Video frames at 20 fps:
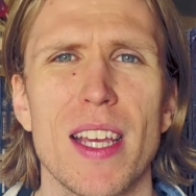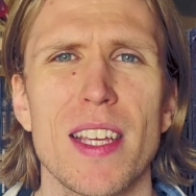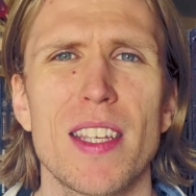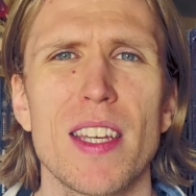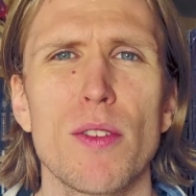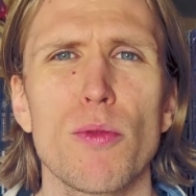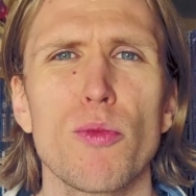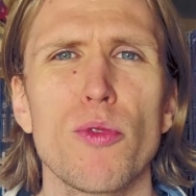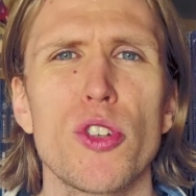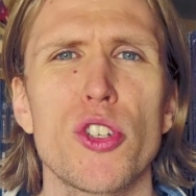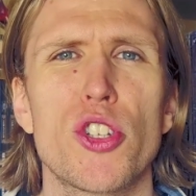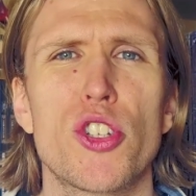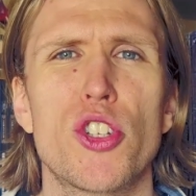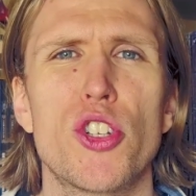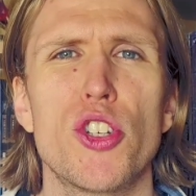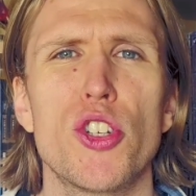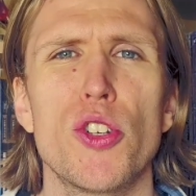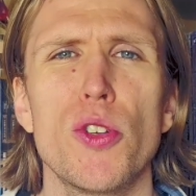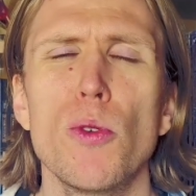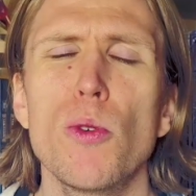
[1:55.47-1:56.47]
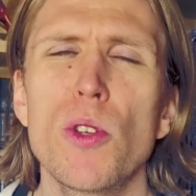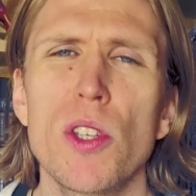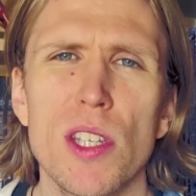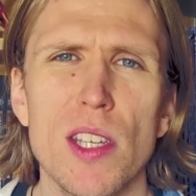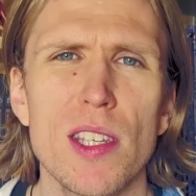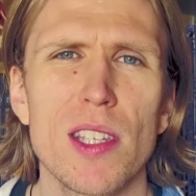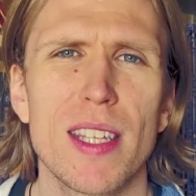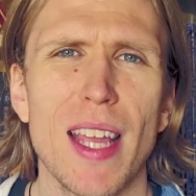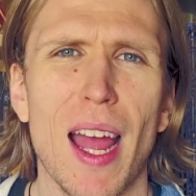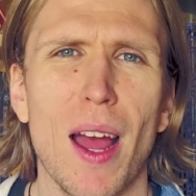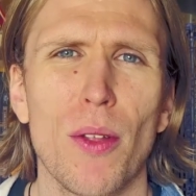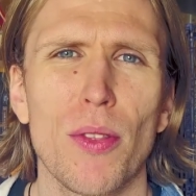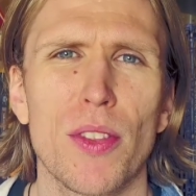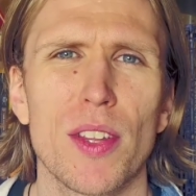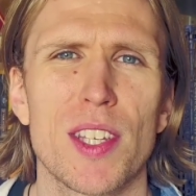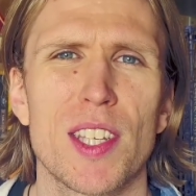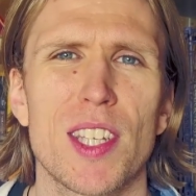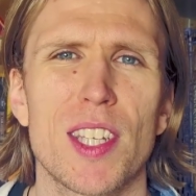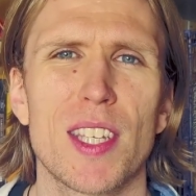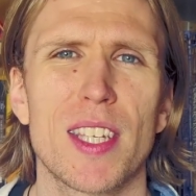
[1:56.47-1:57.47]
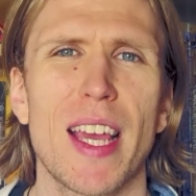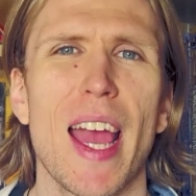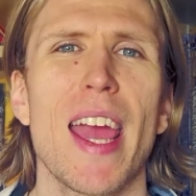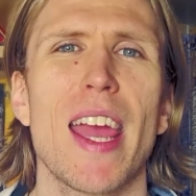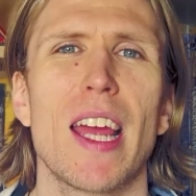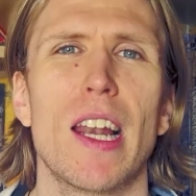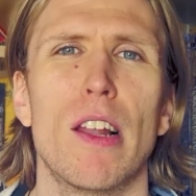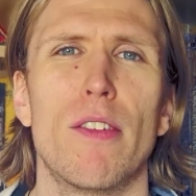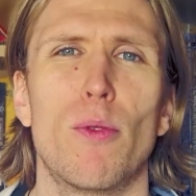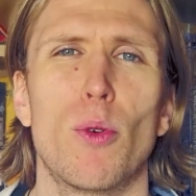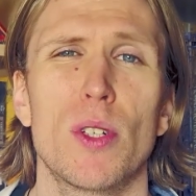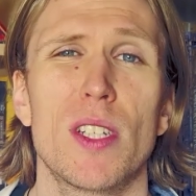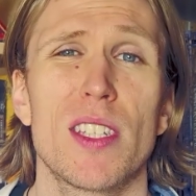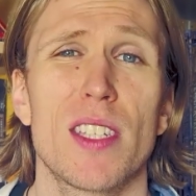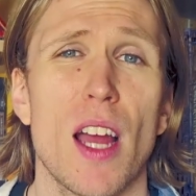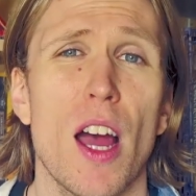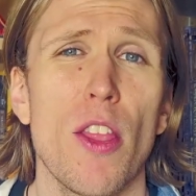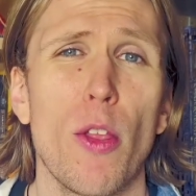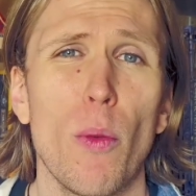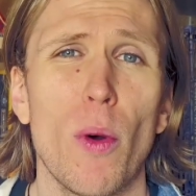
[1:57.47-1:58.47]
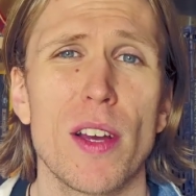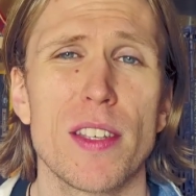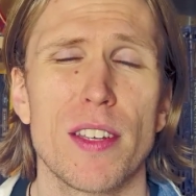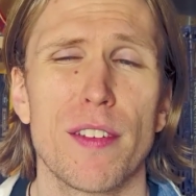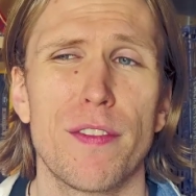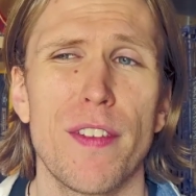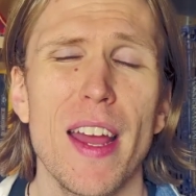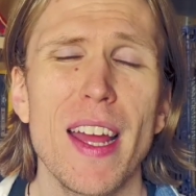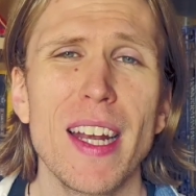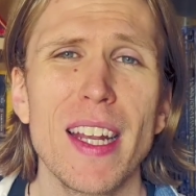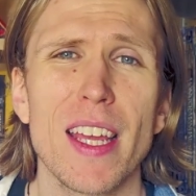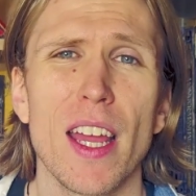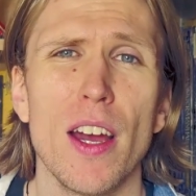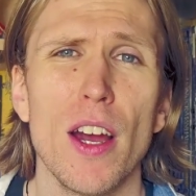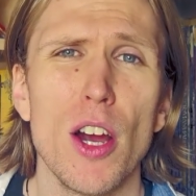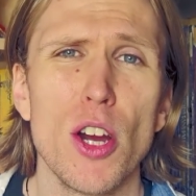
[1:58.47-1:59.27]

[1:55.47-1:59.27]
is it reduces down the scale of what is otherwise a fairly